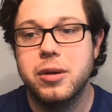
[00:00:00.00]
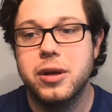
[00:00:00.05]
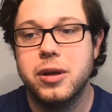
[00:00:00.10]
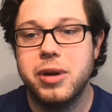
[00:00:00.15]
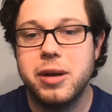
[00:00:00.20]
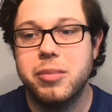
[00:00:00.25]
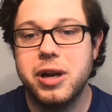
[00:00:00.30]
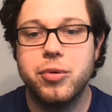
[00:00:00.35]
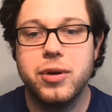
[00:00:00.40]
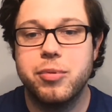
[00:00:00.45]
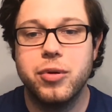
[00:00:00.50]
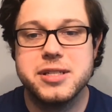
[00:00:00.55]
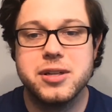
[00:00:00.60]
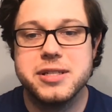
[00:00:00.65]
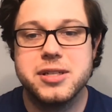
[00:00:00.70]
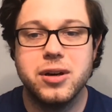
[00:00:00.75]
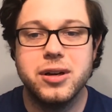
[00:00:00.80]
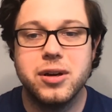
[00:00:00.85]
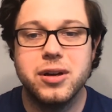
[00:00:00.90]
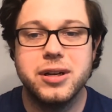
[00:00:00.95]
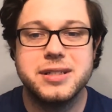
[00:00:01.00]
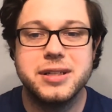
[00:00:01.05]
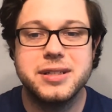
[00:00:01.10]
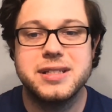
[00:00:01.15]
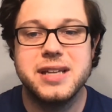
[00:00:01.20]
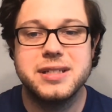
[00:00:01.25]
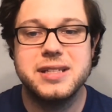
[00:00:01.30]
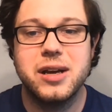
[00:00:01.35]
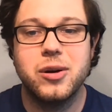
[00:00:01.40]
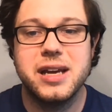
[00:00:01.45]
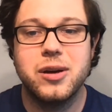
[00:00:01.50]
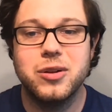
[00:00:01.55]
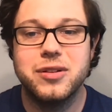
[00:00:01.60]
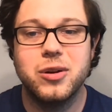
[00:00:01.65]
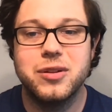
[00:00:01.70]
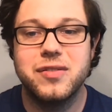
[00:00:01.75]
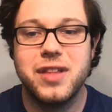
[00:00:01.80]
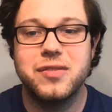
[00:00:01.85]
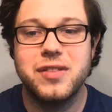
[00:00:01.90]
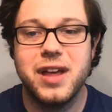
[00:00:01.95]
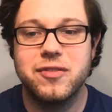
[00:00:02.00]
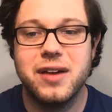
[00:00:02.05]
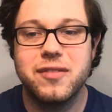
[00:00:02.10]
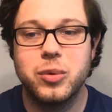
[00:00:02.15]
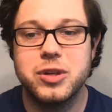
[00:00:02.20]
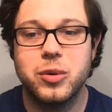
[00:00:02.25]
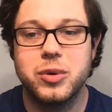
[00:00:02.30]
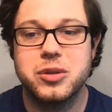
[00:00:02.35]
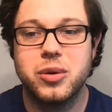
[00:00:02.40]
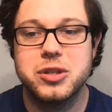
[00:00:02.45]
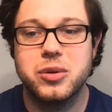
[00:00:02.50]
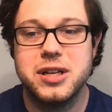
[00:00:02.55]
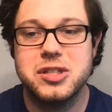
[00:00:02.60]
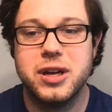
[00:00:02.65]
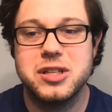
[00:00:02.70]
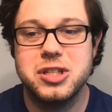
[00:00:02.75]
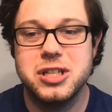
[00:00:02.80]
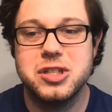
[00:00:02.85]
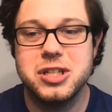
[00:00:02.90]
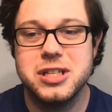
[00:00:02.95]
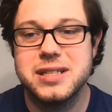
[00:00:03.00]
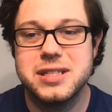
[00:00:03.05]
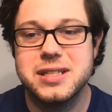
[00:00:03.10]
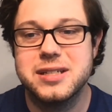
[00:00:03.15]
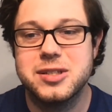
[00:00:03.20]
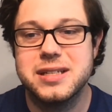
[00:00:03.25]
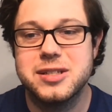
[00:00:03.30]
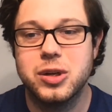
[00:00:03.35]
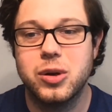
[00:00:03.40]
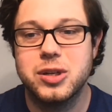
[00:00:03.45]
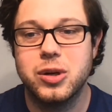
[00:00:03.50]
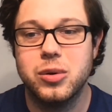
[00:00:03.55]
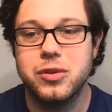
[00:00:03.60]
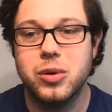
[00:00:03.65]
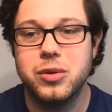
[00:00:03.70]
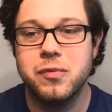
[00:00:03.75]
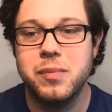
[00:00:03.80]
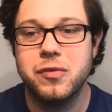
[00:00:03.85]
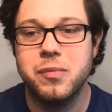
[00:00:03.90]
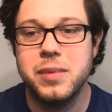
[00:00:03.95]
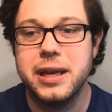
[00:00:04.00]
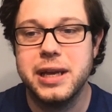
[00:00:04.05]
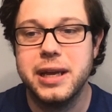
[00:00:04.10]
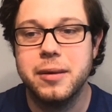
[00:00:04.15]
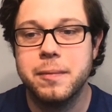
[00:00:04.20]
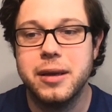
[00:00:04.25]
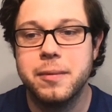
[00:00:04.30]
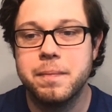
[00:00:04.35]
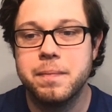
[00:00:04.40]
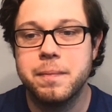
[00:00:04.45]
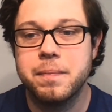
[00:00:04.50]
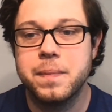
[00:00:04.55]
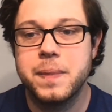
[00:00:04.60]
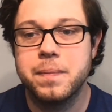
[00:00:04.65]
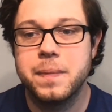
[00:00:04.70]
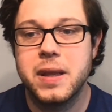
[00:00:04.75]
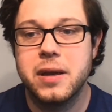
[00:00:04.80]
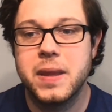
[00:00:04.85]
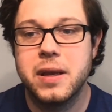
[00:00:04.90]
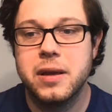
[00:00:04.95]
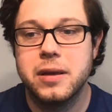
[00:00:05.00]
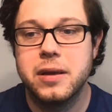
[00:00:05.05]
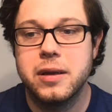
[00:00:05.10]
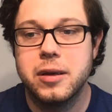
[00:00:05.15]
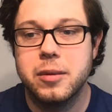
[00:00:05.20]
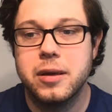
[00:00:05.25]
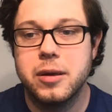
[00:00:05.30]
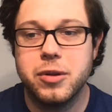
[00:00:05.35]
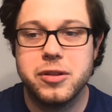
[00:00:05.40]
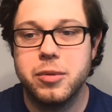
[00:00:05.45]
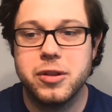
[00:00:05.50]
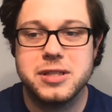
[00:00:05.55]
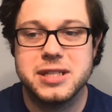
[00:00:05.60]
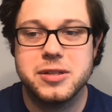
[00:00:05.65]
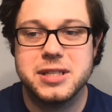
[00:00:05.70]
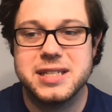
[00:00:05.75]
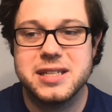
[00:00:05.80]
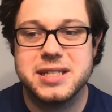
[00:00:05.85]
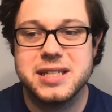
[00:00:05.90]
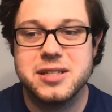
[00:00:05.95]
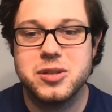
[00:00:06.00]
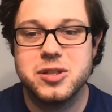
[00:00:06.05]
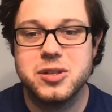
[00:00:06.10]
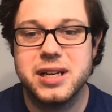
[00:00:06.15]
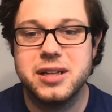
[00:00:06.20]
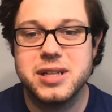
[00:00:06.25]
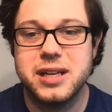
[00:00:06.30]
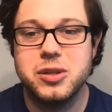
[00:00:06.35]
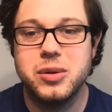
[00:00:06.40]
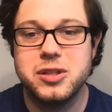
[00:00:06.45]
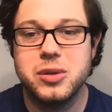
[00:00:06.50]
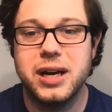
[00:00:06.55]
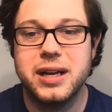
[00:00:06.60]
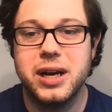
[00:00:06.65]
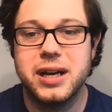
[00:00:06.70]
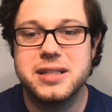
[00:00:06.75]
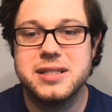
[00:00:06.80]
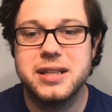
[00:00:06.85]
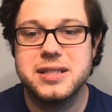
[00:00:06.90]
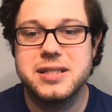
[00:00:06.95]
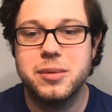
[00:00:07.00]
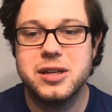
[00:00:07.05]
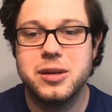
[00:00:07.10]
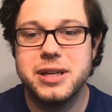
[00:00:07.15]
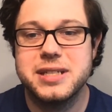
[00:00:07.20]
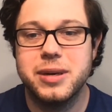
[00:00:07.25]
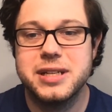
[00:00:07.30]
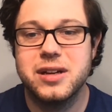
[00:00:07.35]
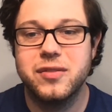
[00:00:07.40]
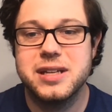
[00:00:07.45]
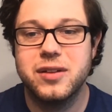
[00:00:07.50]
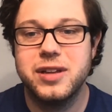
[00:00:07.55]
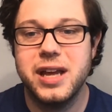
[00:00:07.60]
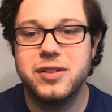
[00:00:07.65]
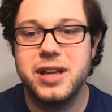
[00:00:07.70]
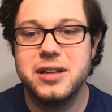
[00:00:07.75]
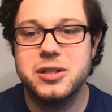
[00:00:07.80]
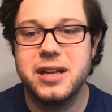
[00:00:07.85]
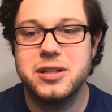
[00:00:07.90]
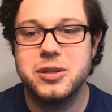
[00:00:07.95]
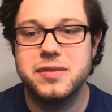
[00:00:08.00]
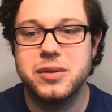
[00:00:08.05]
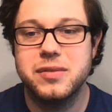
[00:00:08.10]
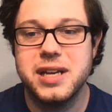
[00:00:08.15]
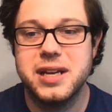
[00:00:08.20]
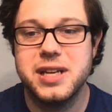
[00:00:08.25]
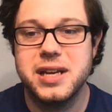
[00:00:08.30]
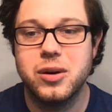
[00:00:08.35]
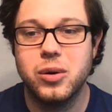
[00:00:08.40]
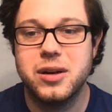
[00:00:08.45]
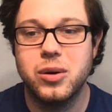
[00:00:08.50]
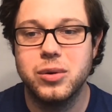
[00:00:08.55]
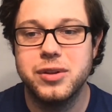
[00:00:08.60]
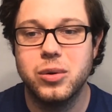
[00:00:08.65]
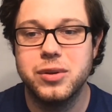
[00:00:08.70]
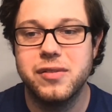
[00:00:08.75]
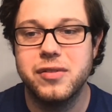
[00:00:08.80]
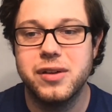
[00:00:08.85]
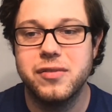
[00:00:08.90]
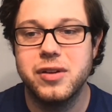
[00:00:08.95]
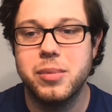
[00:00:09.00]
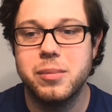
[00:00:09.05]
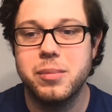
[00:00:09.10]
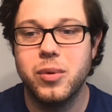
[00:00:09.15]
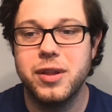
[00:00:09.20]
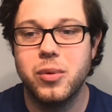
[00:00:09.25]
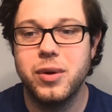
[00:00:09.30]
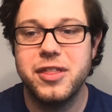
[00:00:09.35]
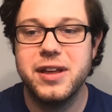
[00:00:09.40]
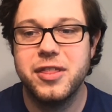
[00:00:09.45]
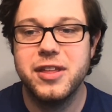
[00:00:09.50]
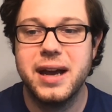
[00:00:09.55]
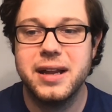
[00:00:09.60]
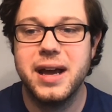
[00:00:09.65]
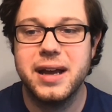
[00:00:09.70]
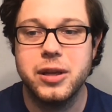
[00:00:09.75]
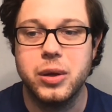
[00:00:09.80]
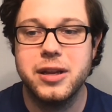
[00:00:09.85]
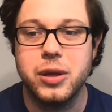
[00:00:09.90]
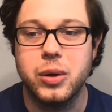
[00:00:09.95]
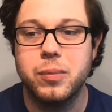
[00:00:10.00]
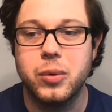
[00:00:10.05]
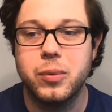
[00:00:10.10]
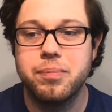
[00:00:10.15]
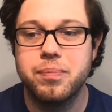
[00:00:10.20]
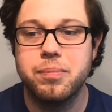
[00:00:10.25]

but I press on to take hold of that for which Christ Jesus took hold of me. Brothers and sisters, I do not consider myself yet to have taken hold of it, but one thing I do,